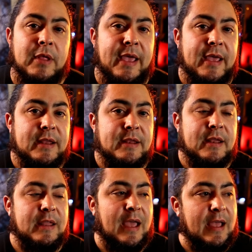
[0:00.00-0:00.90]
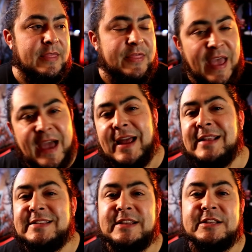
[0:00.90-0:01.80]
and that I
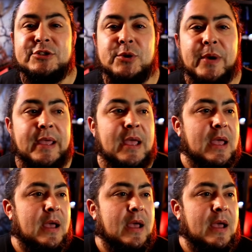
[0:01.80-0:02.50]
did enjoy.